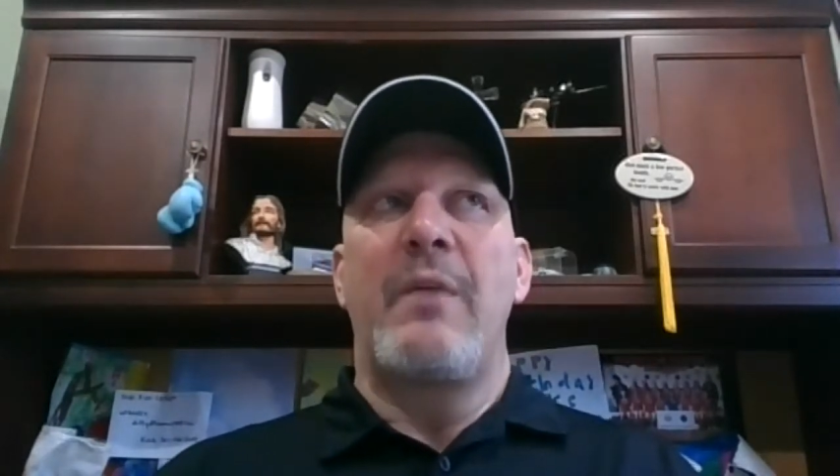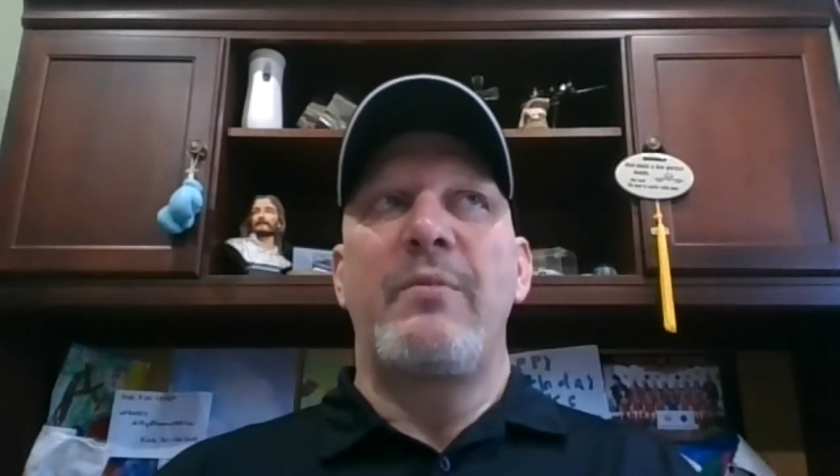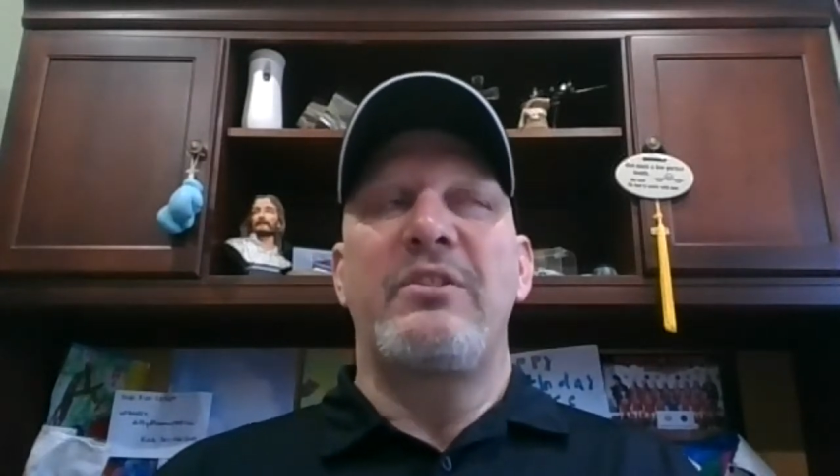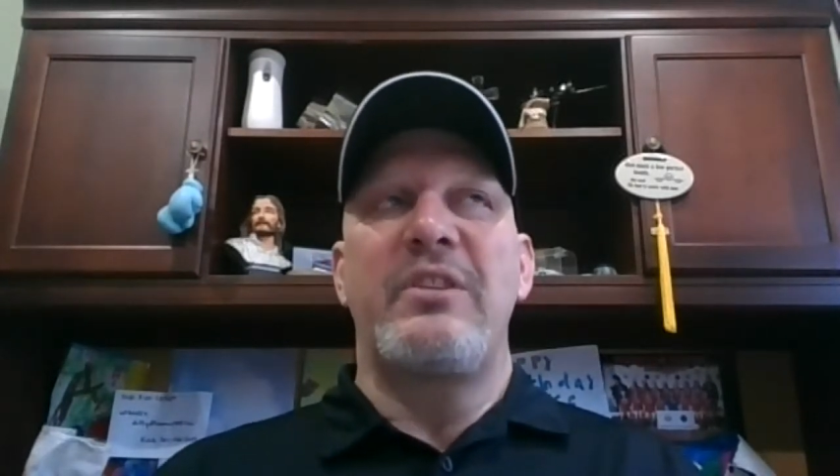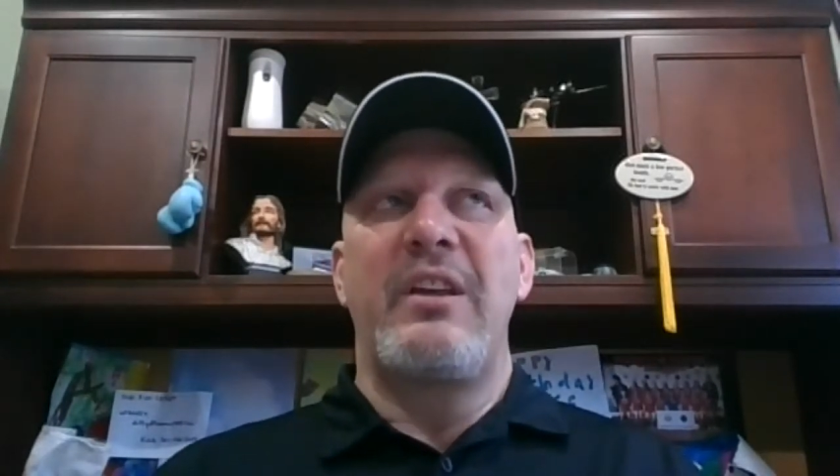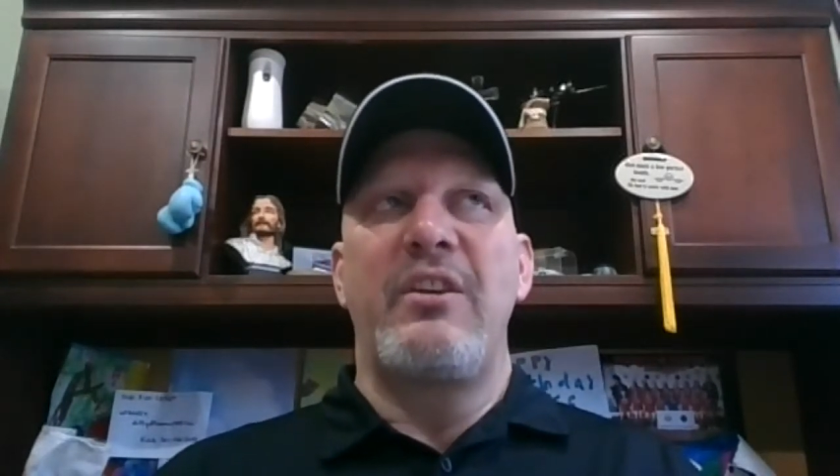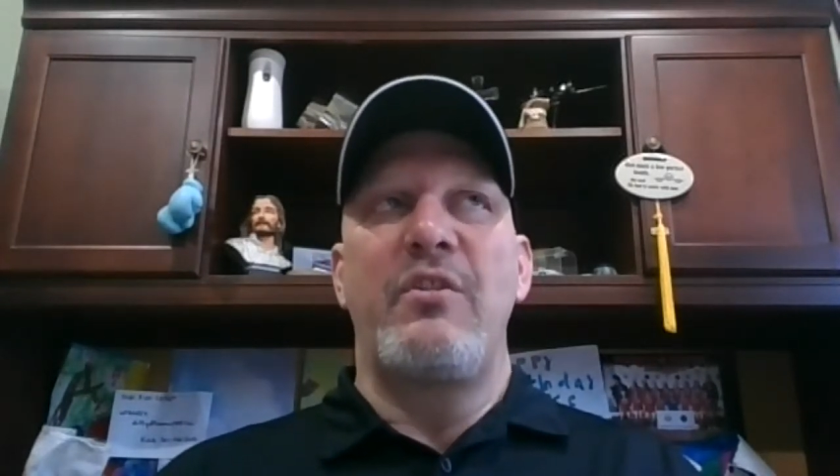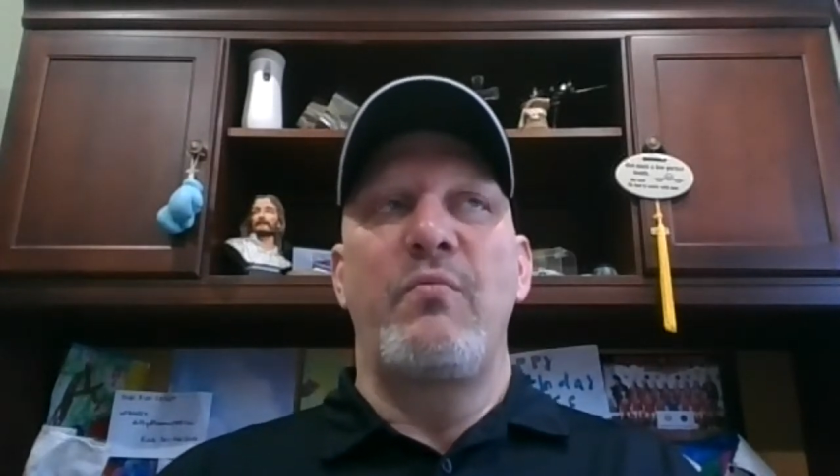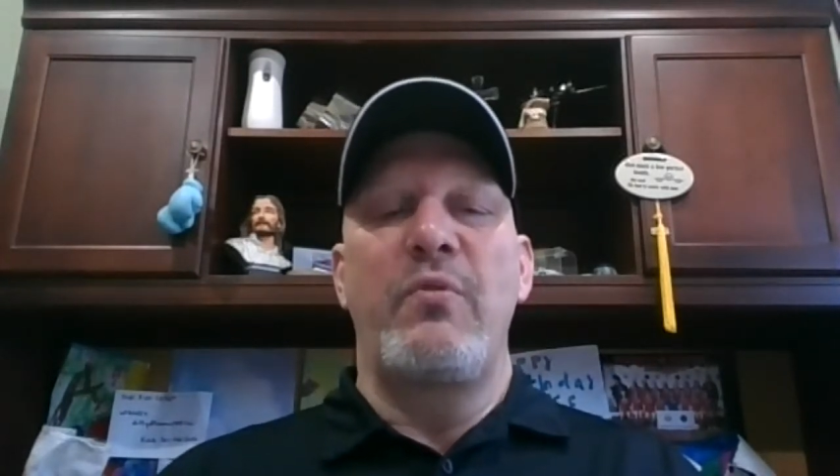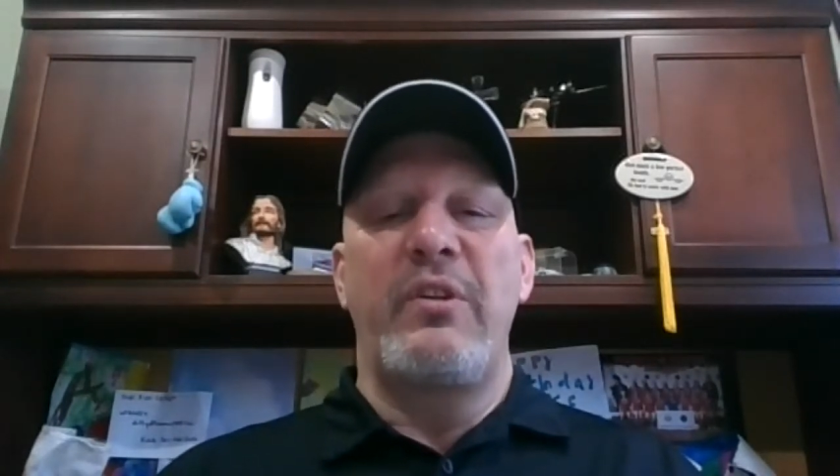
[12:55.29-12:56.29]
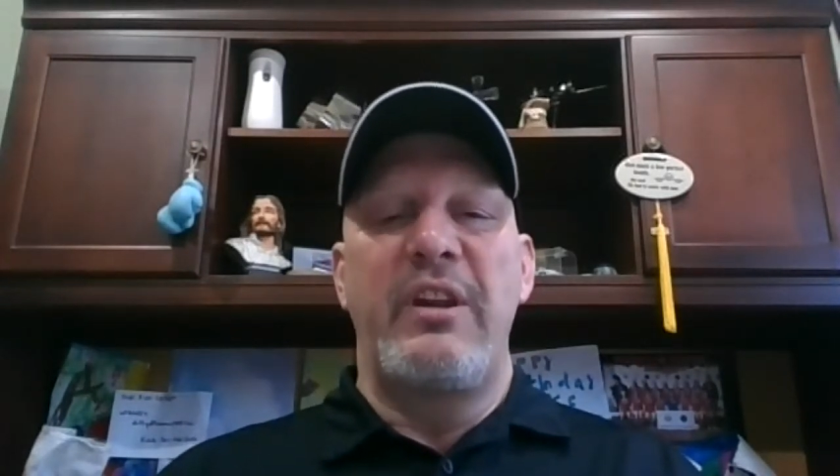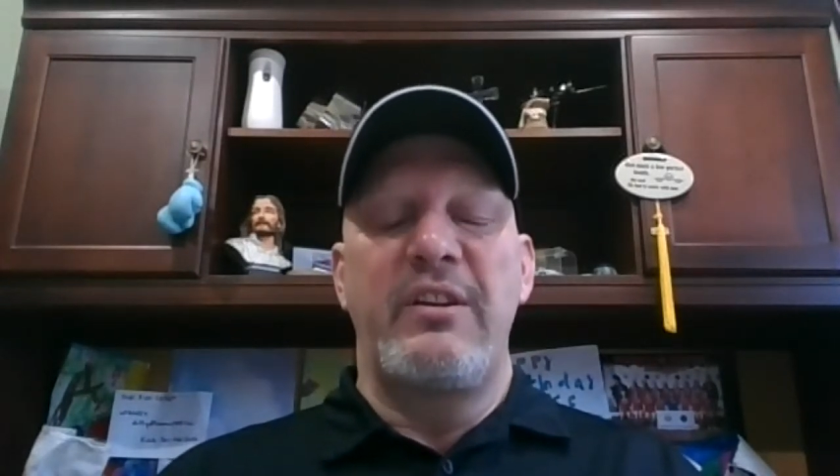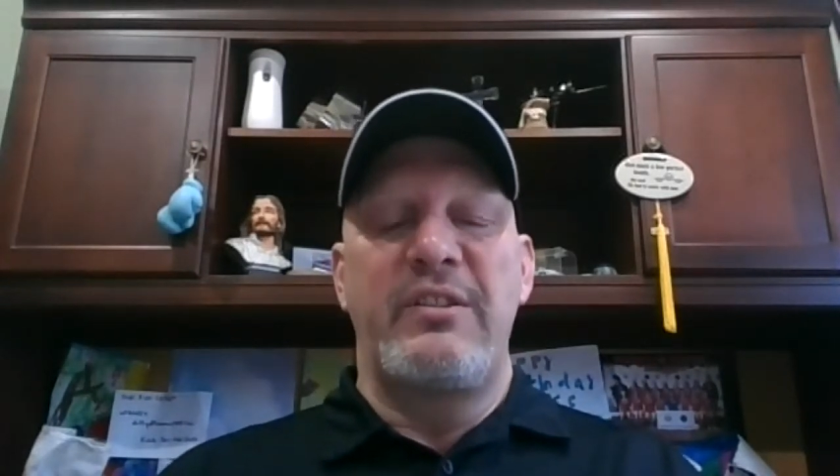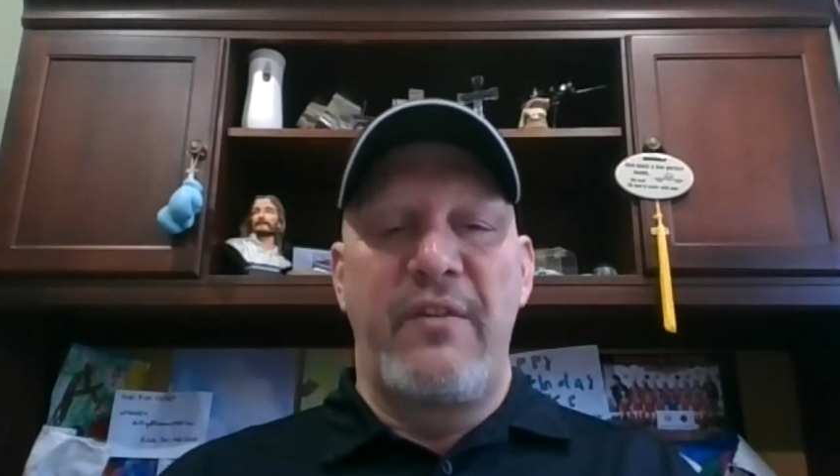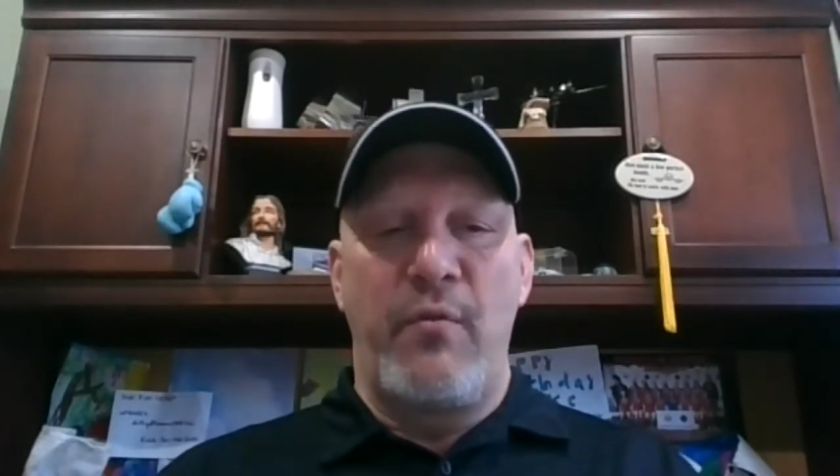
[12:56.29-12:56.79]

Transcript: would say that you really need to take